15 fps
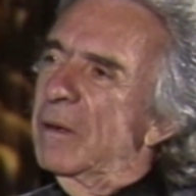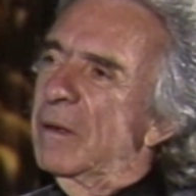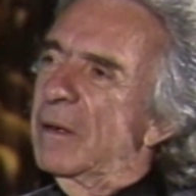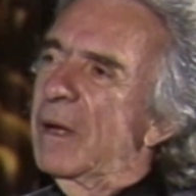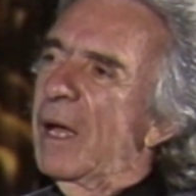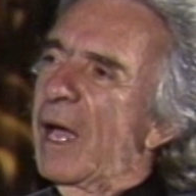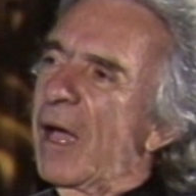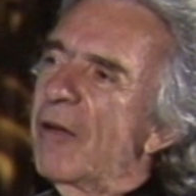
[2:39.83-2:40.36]

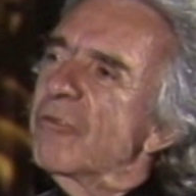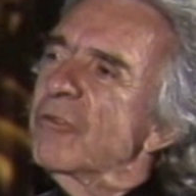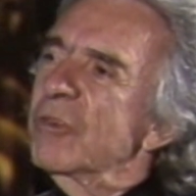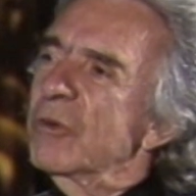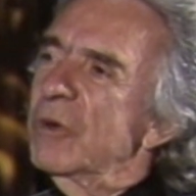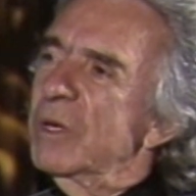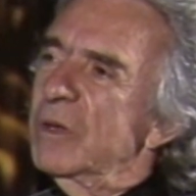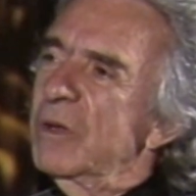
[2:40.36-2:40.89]

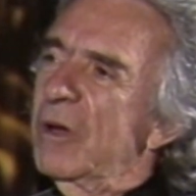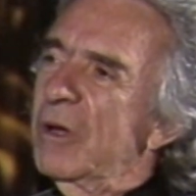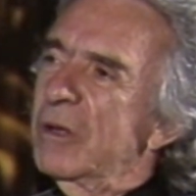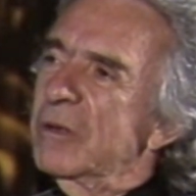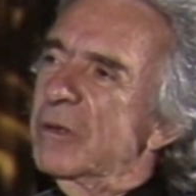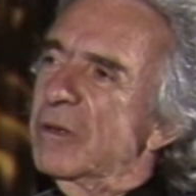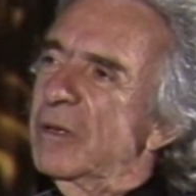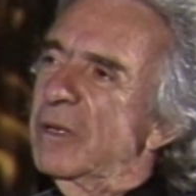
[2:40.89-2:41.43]
after it got
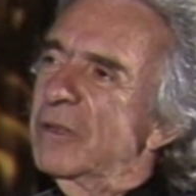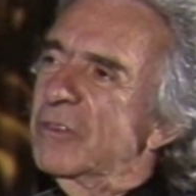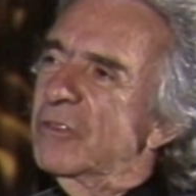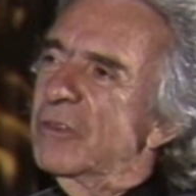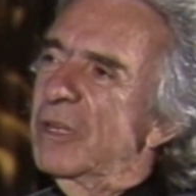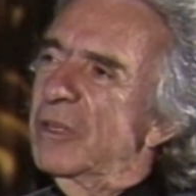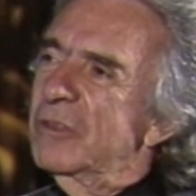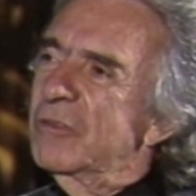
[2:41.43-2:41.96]

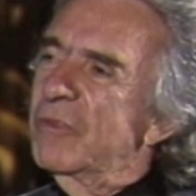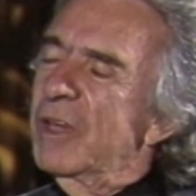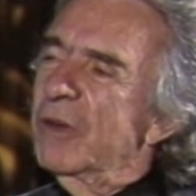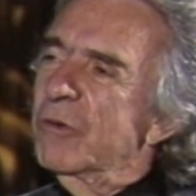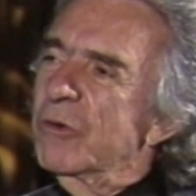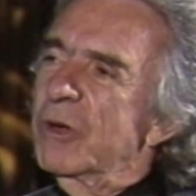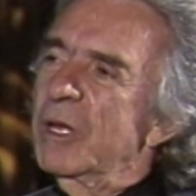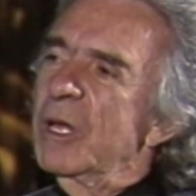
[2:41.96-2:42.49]
its
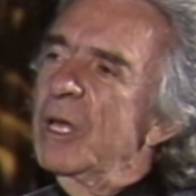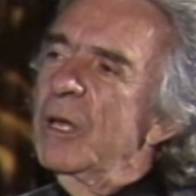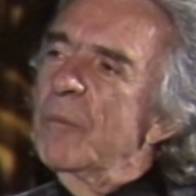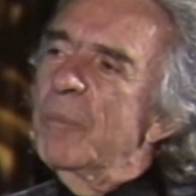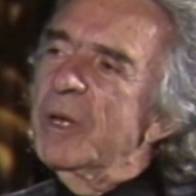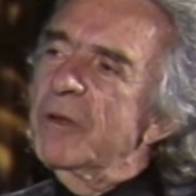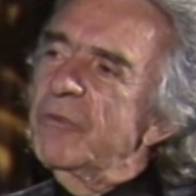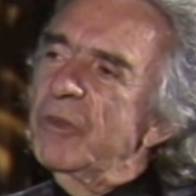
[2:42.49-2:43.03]
victory.
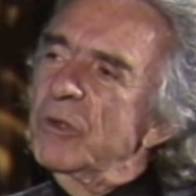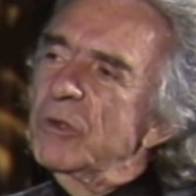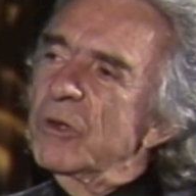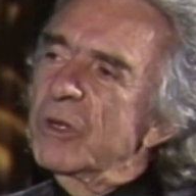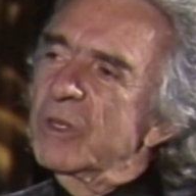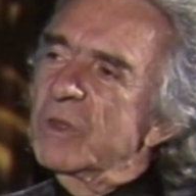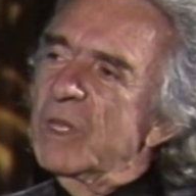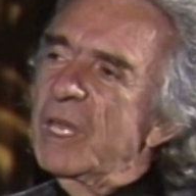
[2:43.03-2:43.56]
But if you
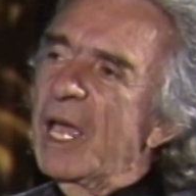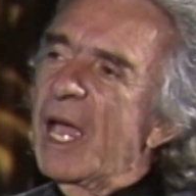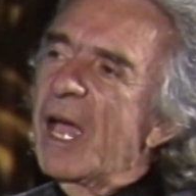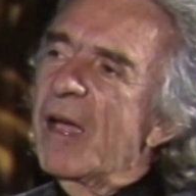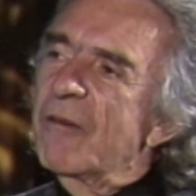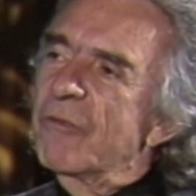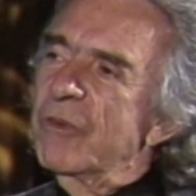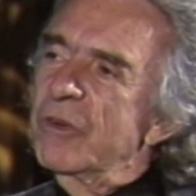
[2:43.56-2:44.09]
look at the
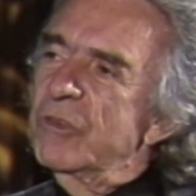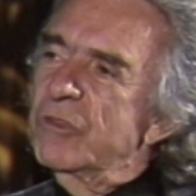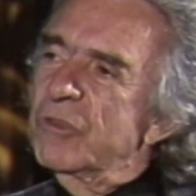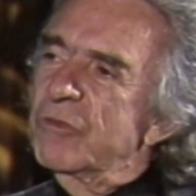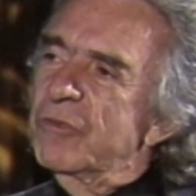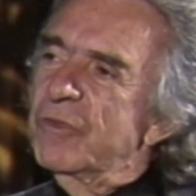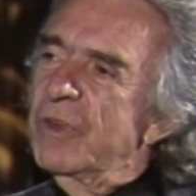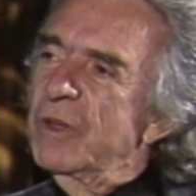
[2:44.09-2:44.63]
average of
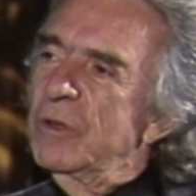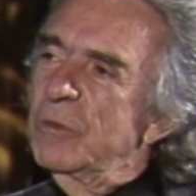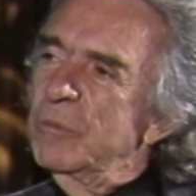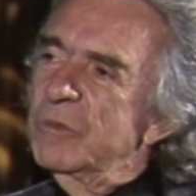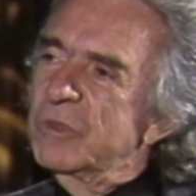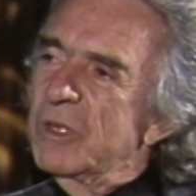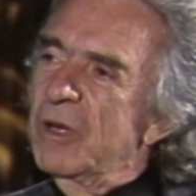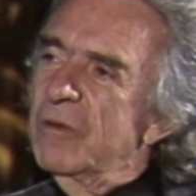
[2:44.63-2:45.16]

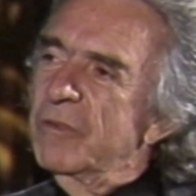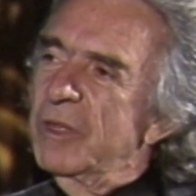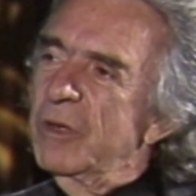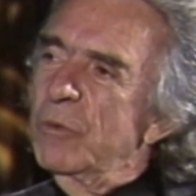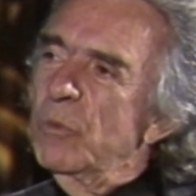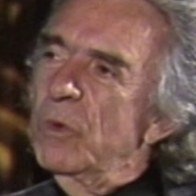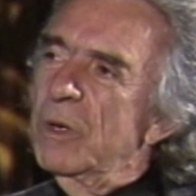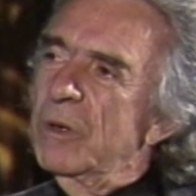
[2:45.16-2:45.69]
films of
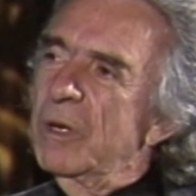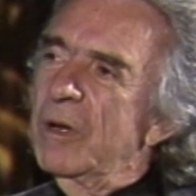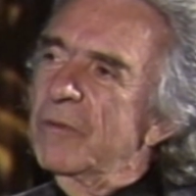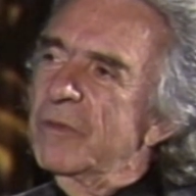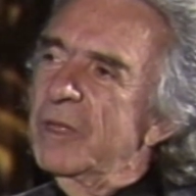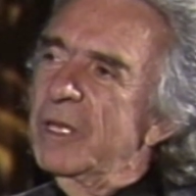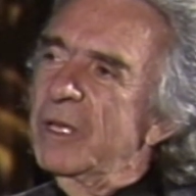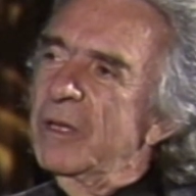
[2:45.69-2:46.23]

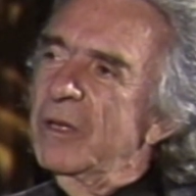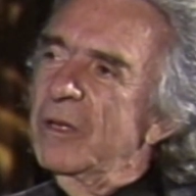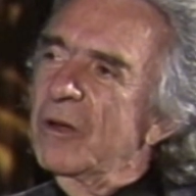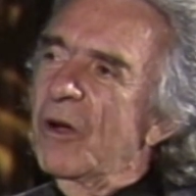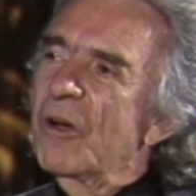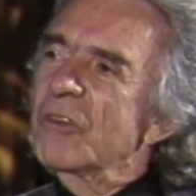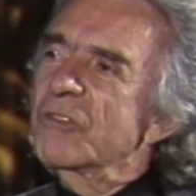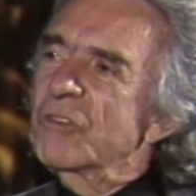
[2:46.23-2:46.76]
the
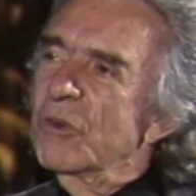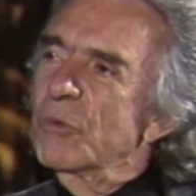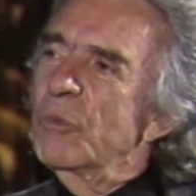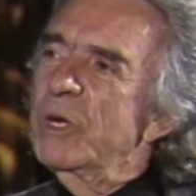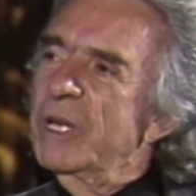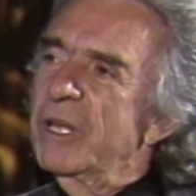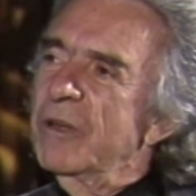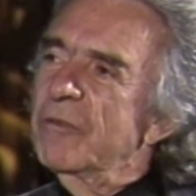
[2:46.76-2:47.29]

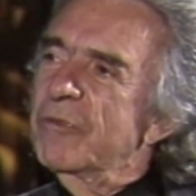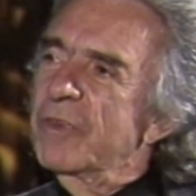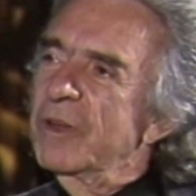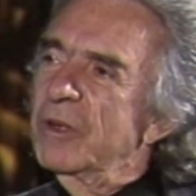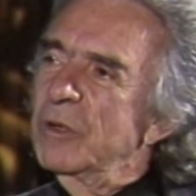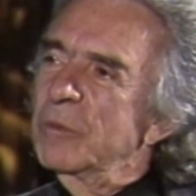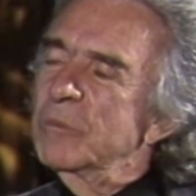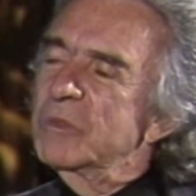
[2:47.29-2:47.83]
Oscar-winning
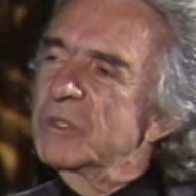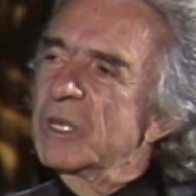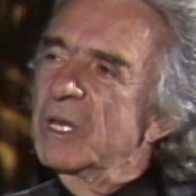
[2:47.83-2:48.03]
films,